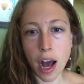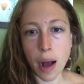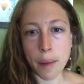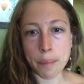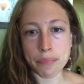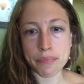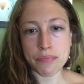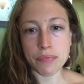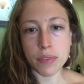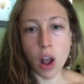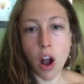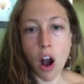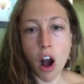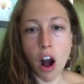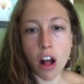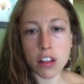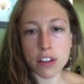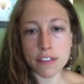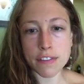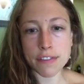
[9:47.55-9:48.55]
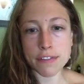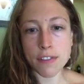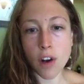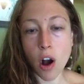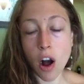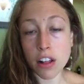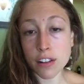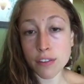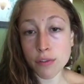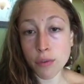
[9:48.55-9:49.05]
all
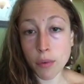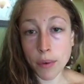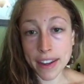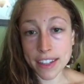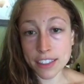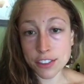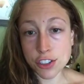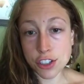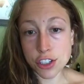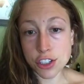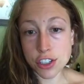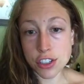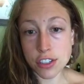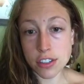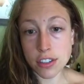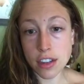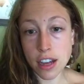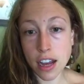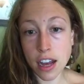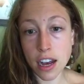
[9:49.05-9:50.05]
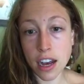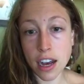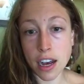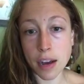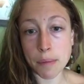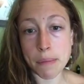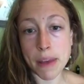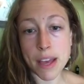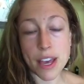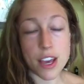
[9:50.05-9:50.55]
of which
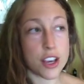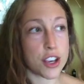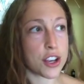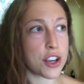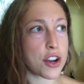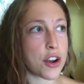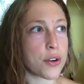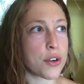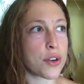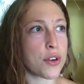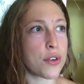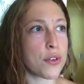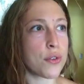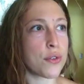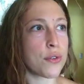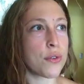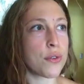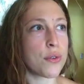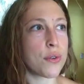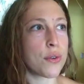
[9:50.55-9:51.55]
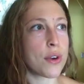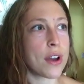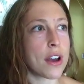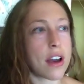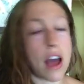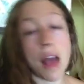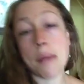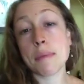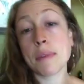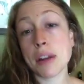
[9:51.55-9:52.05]
You
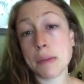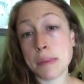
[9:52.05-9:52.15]
know,